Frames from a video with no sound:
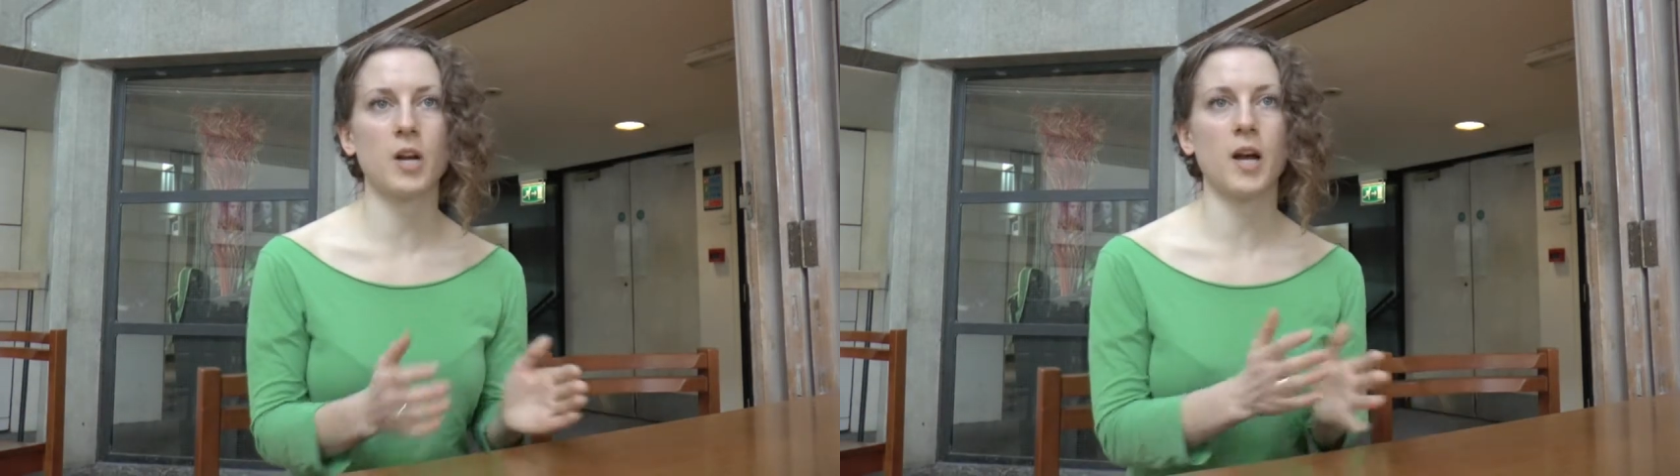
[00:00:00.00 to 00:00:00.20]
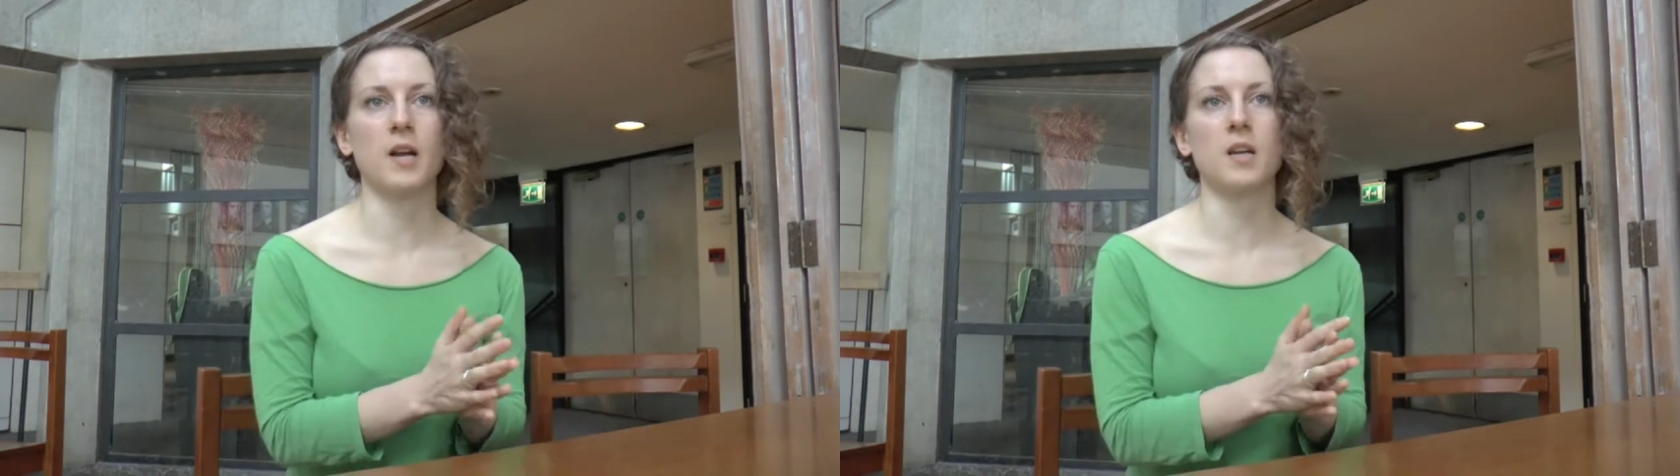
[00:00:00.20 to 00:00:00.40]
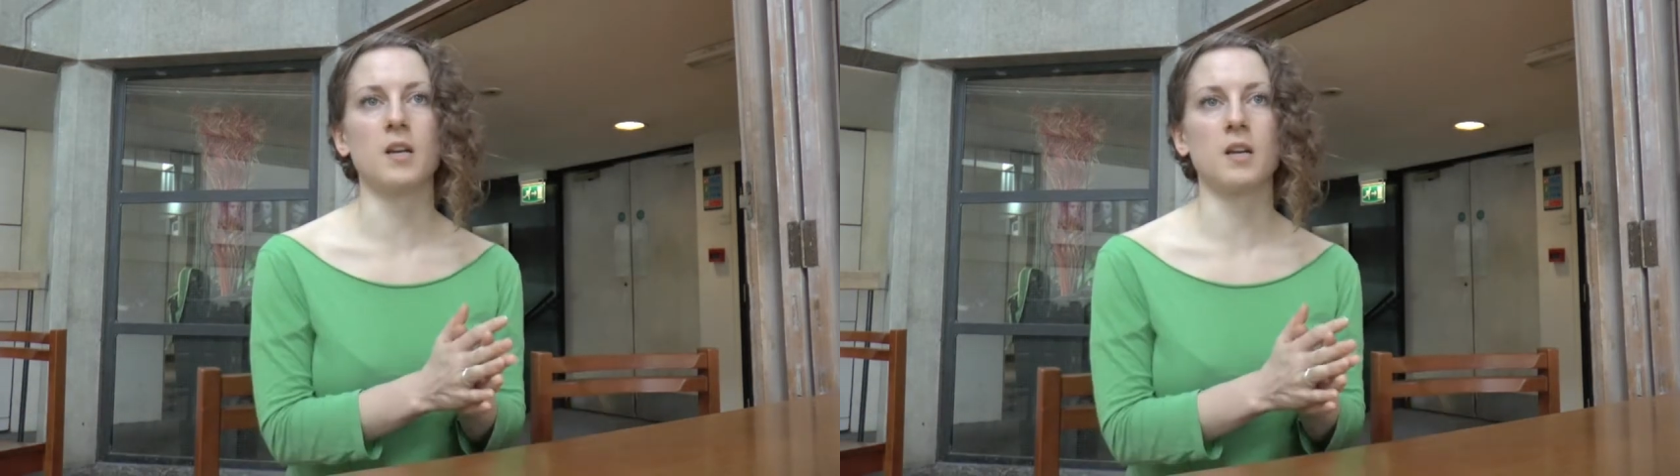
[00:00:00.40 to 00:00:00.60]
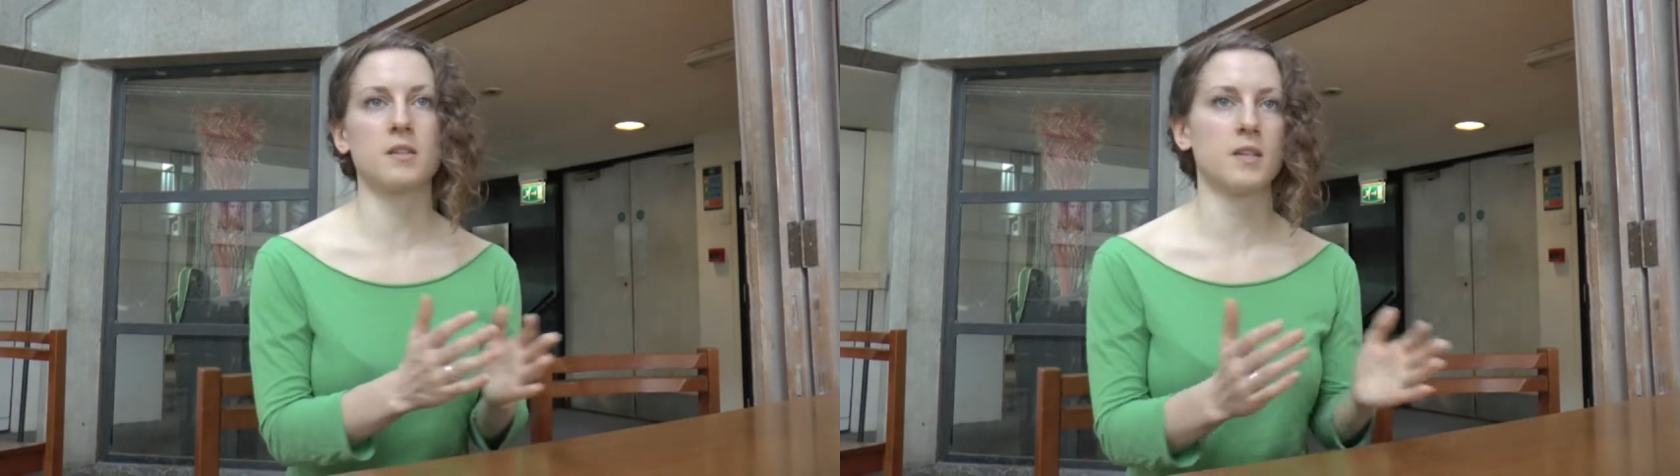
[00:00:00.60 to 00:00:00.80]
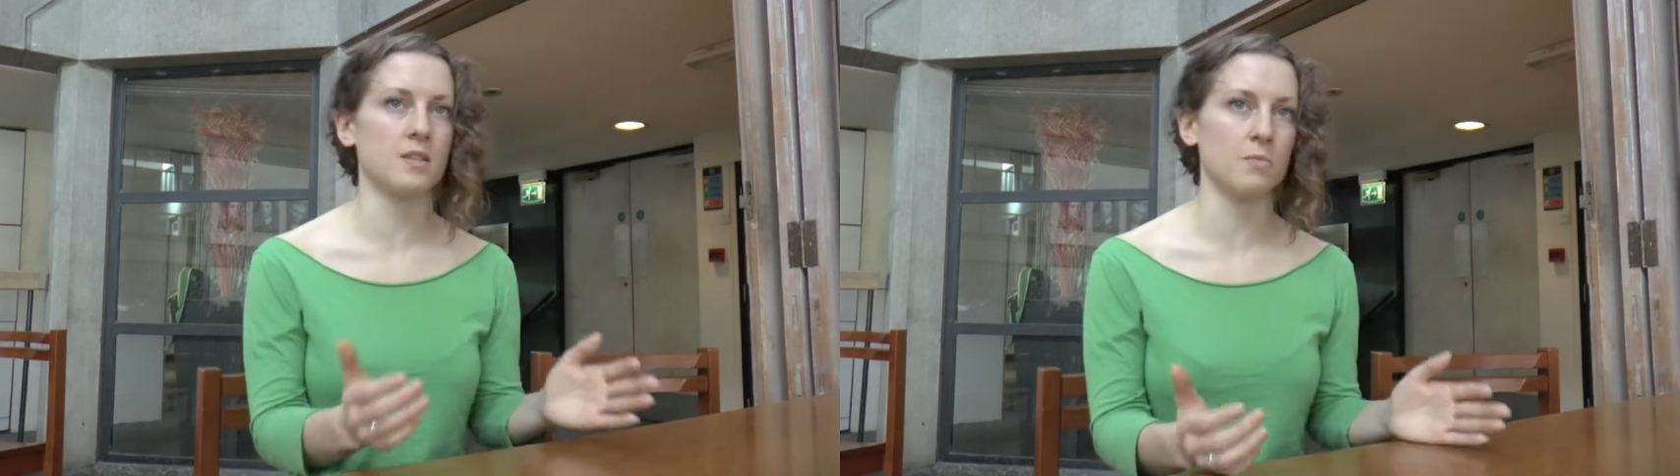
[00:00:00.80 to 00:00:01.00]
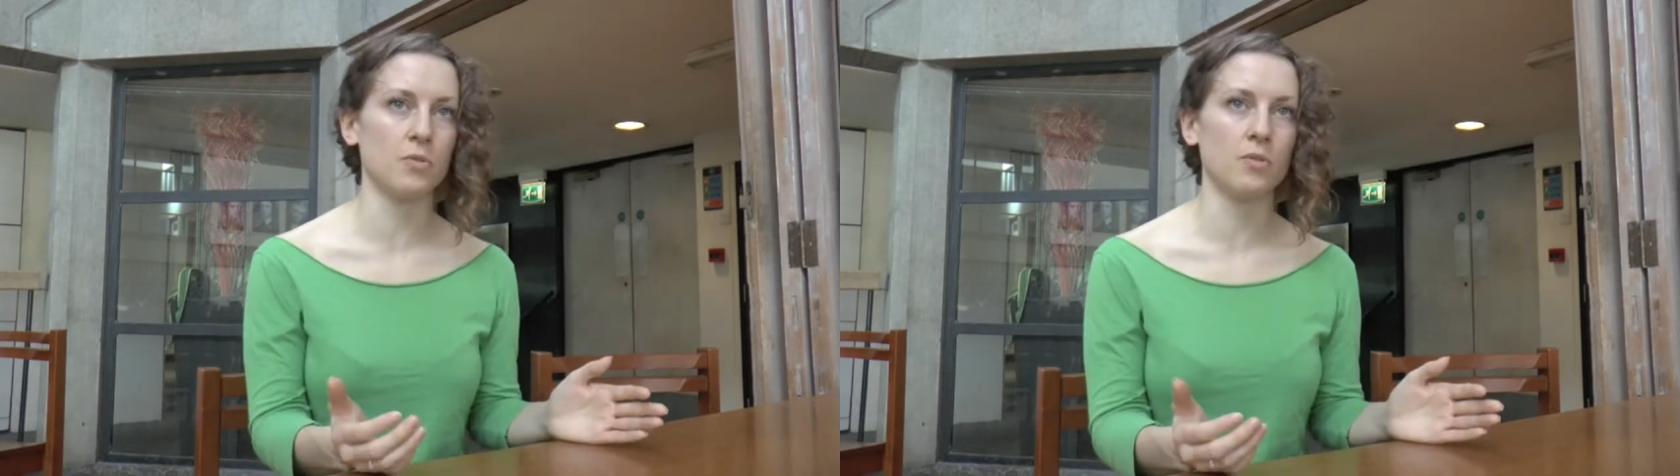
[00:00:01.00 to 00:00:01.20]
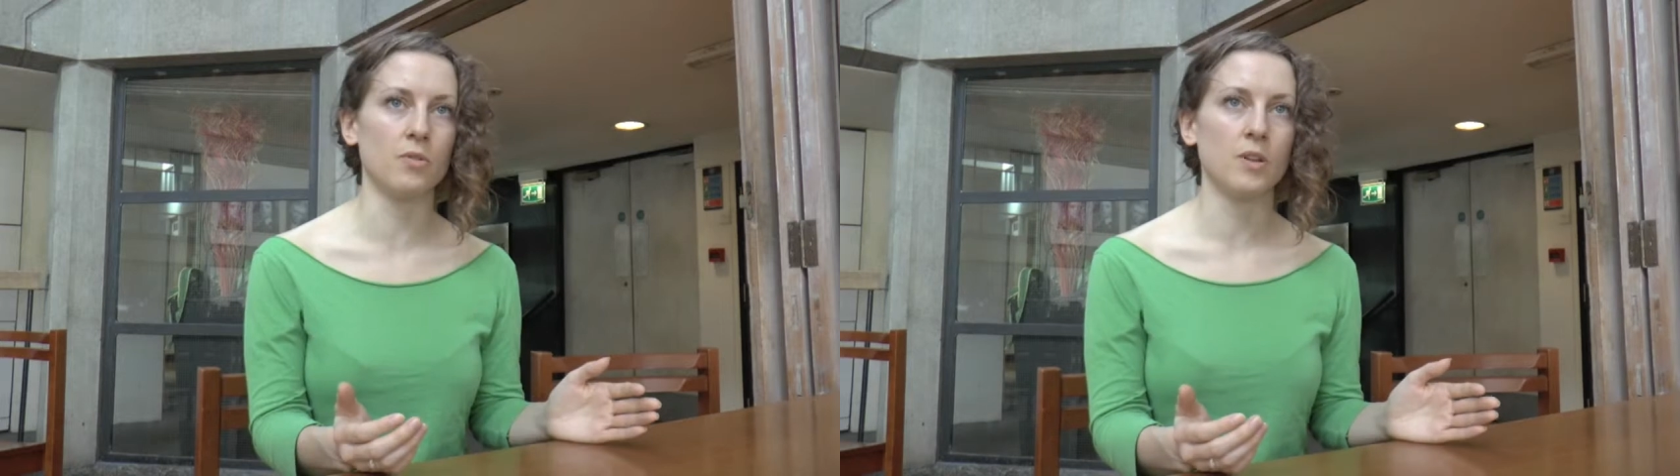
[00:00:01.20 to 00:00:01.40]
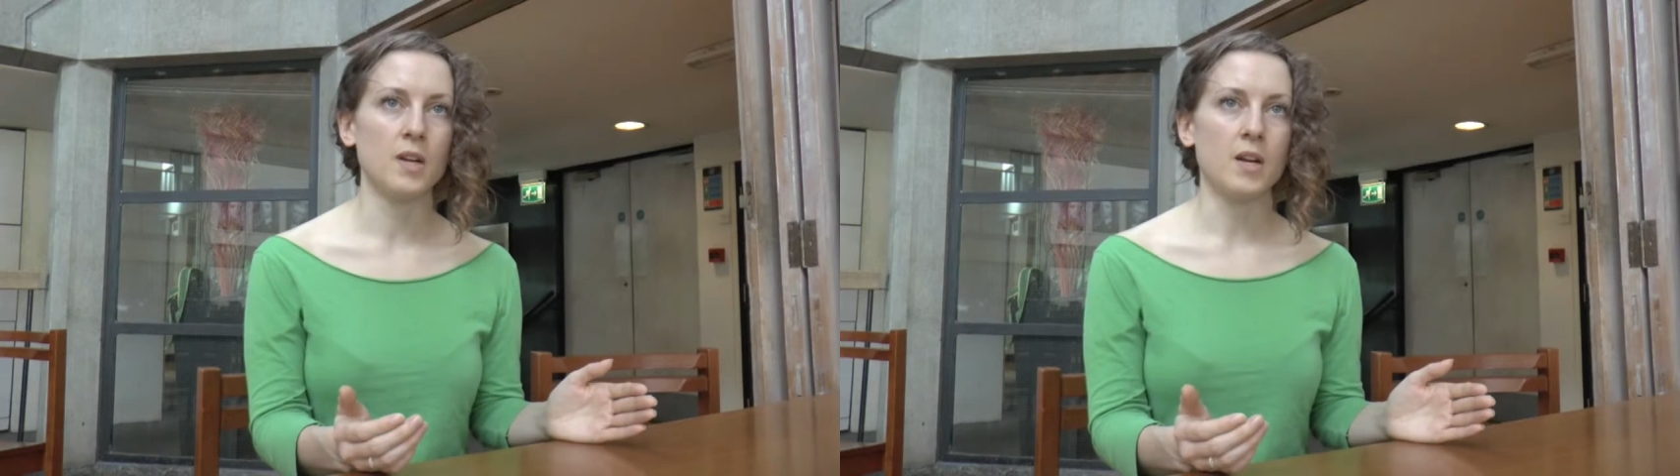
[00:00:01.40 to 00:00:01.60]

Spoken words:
in accessible,